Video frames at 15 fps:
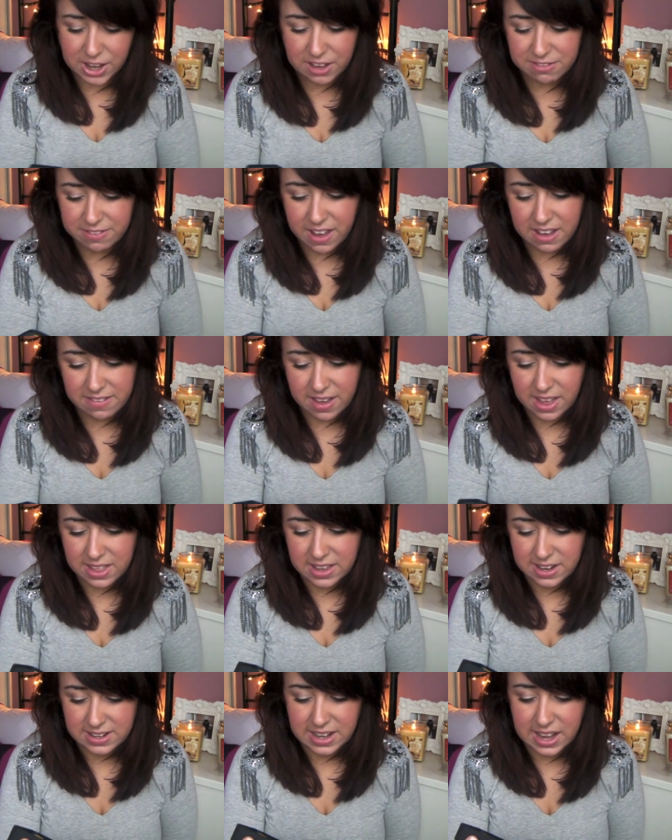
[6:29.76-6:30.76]
get 5
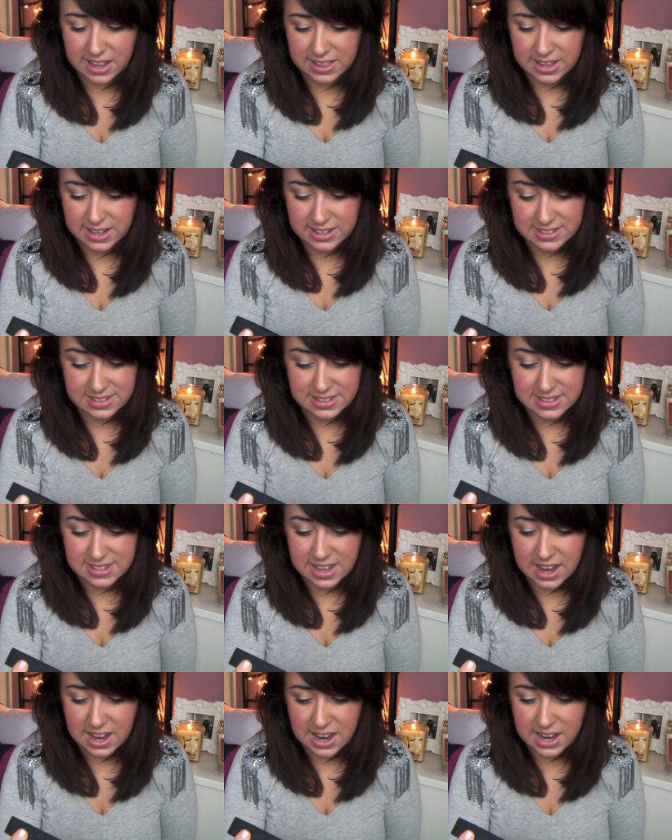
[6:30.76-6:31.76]
eyeliners
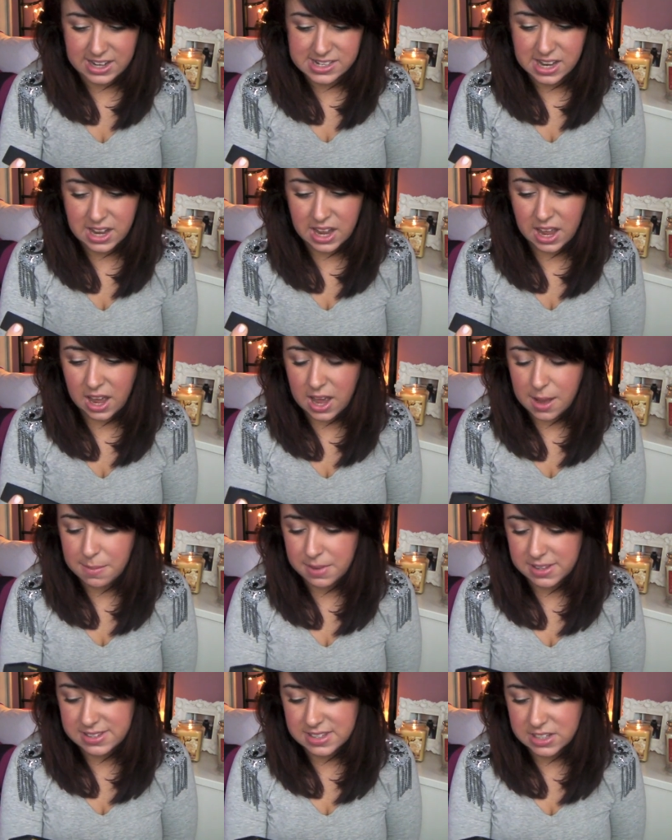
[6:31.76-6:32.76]
inside,
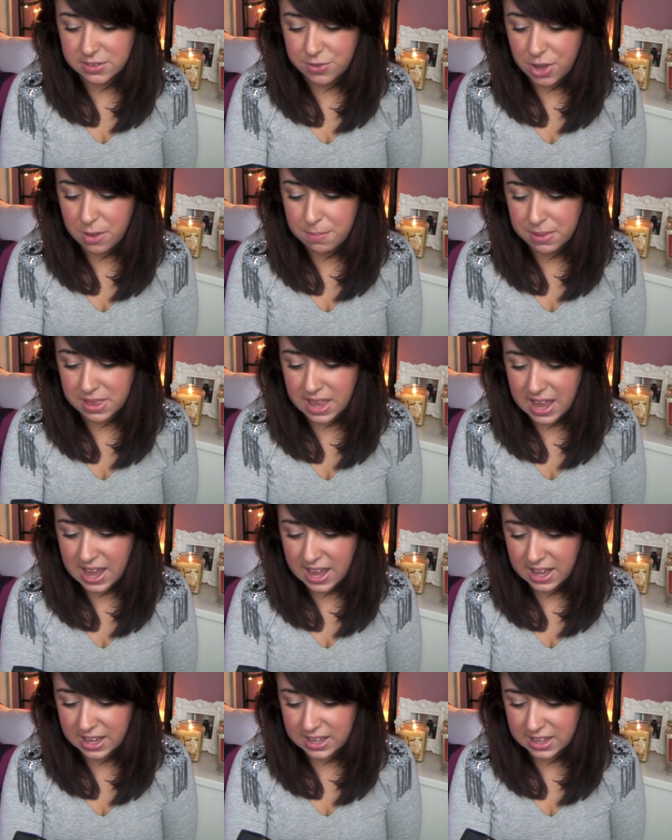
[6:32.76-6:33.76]
a silver, a
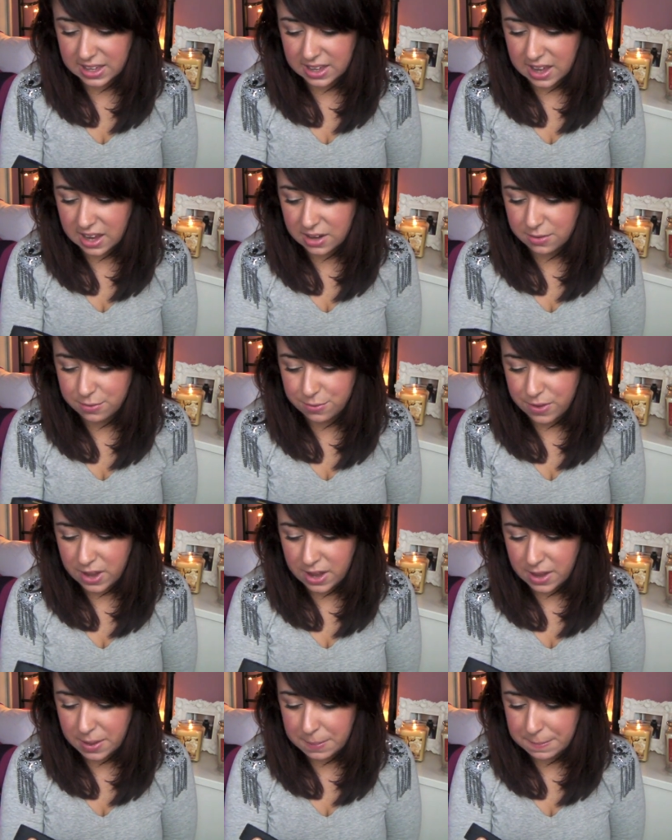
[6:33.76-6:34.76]
black, kind of
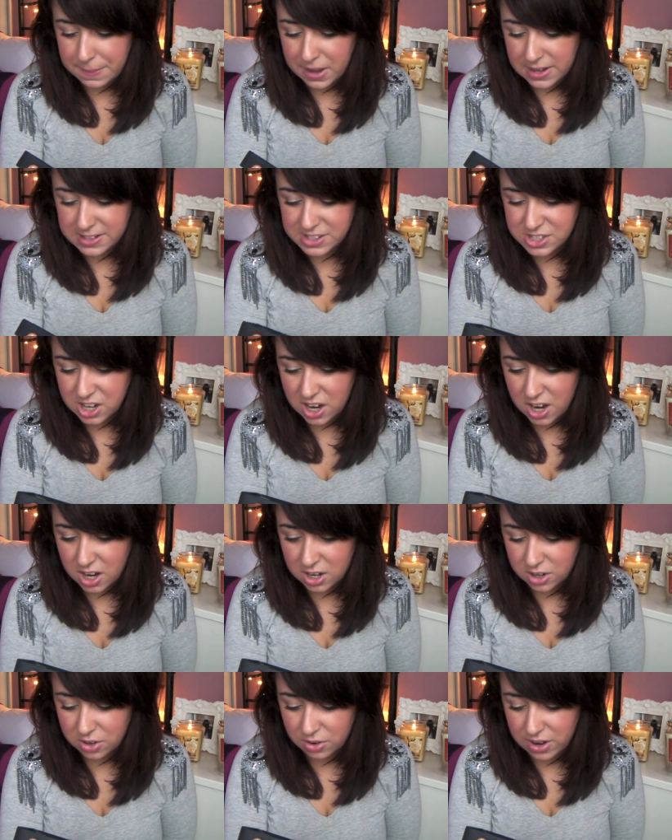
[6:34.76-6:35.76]
a
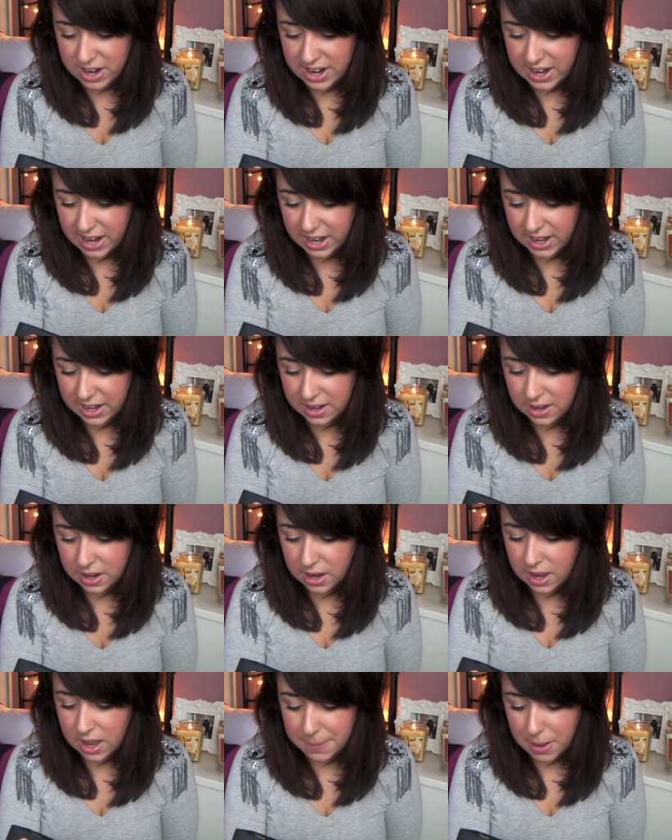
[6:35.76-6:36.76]
dark grey,
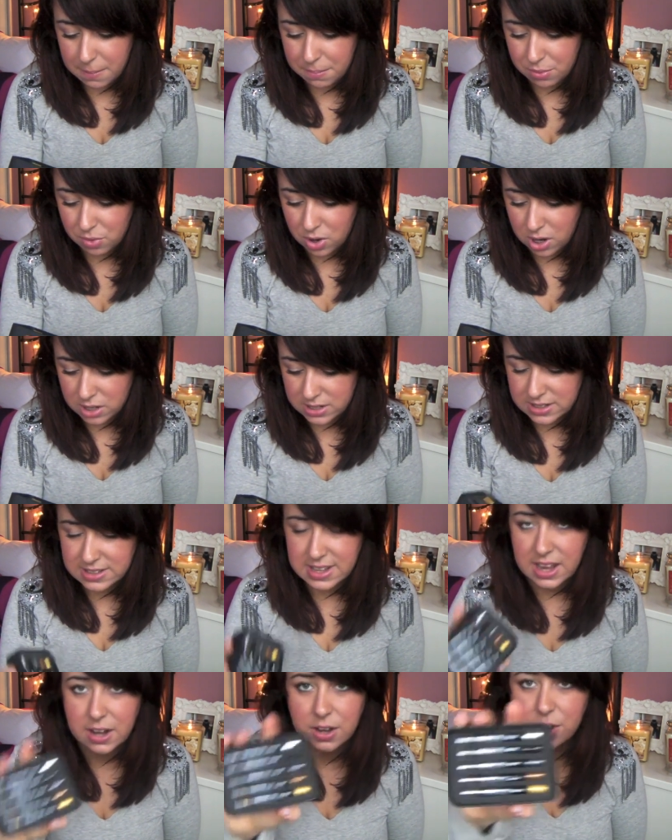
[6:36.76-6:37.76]
a bronze and a